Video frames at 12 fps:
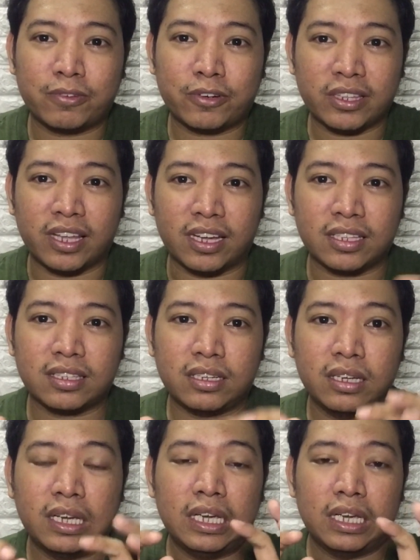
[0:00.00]
for that.
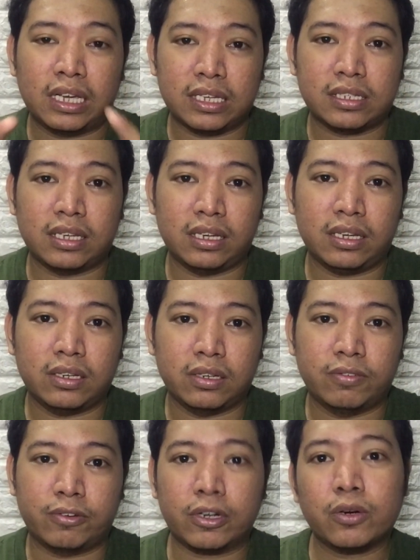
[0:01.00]
Kasi
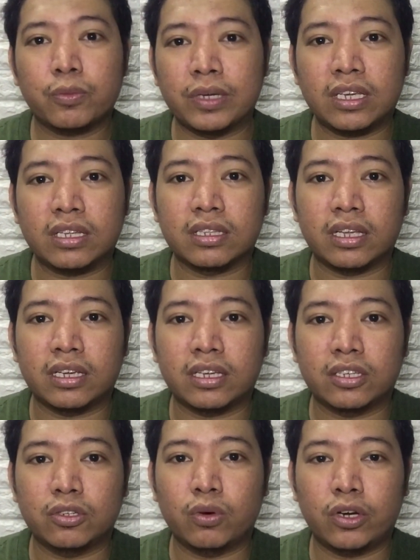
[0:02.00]
for a week, like
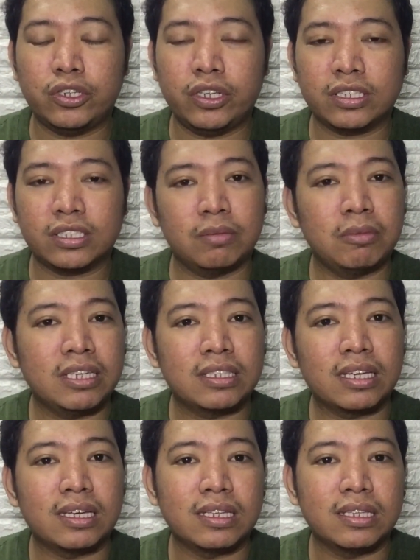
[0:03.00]
kung ano yung
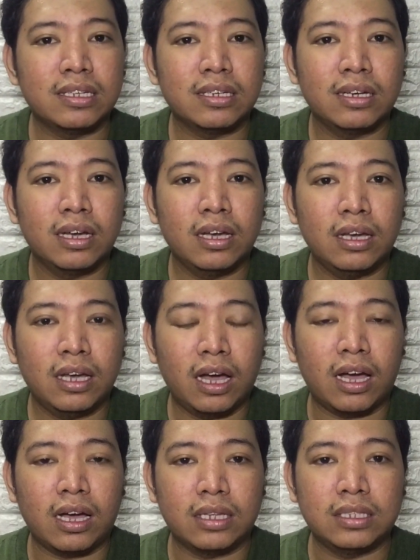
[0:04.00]
estimated
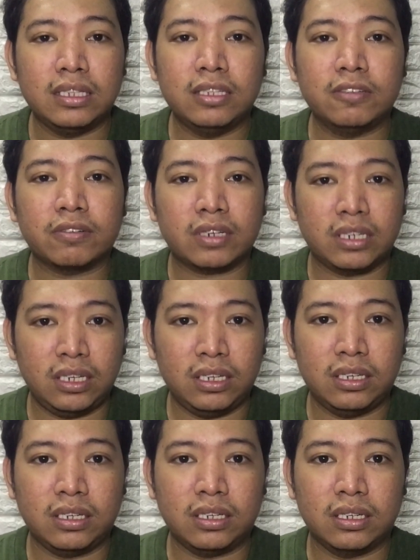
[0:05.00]

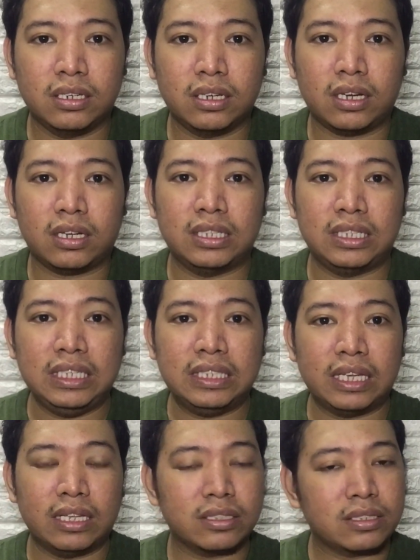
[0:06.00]
delivery
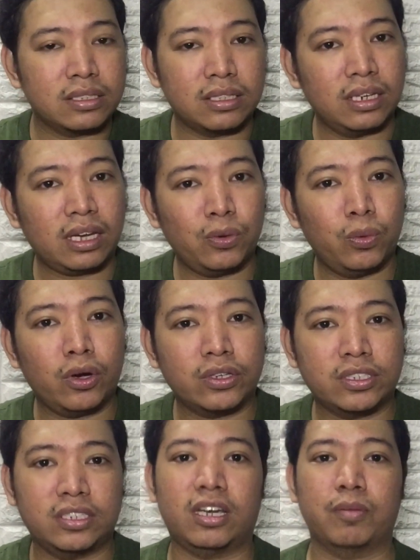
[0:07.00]
details na nakuha ko
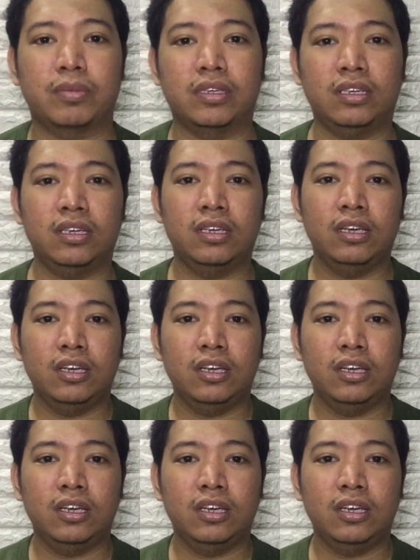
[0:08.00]
sa Shopee.